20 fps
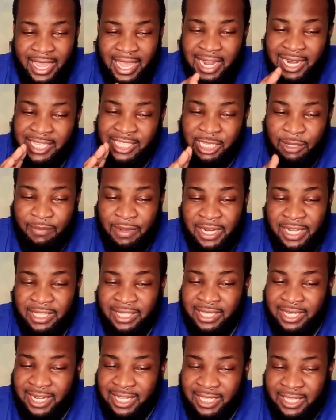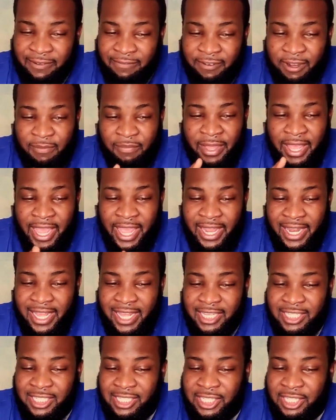eligibility letter from the
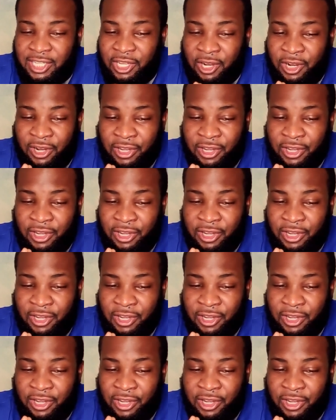NHT,